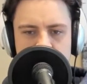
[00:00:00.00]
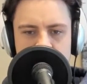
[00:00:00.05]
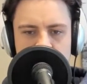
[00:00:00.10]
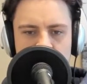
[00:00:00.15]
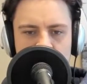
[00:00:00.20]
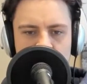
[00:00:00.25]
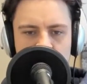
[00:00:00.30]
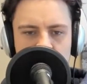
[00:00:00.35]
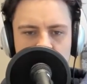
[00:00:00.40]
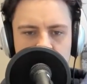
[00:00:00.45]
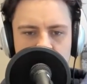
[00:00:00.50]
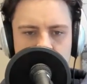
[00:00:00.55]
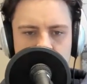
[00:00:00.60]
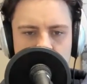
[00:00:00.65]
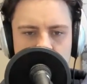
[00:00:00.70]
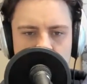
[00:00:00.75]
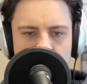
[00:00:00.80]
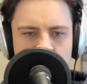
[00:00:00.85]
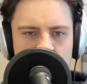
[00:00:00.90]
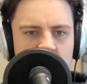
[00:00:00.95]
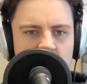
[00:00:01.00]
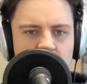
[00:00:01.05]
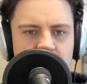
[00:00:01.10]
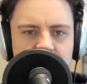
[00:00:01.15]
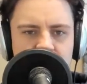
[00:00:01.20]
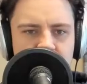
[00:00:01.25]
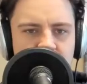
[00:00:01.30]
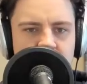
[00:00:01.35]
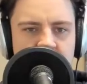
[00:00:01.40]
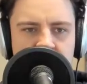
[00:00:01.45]
a lot of
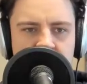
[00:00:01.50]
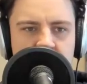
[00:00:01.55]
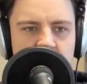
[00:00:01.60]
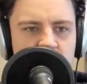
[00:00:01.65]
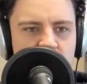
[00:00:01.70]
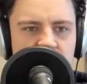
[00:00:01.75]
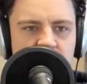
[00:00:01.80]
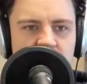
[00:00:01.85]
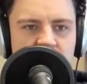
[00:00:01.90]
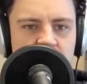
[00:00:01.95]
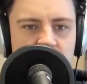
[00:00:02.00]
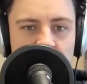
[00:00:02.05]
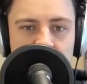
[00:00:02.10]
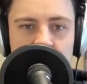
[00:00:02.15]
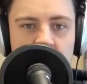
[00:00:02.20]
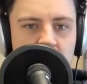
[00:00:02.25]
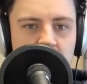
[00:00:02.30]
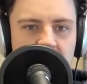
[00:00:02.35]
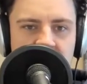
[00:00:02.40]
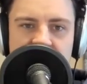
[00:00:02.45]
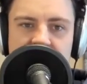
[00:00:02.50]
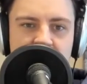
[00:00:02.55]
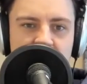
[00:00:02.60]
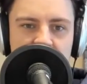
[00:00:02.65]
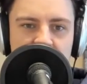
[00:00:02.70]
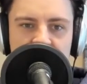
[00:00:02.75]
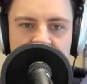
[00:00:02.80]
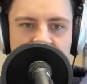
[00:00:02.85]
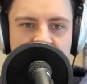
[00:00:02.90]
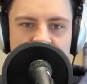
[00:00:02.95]
them are just normal
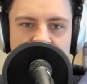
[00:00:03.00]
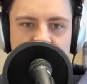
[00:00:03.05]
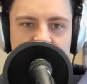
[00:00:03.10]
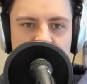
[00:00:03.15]
people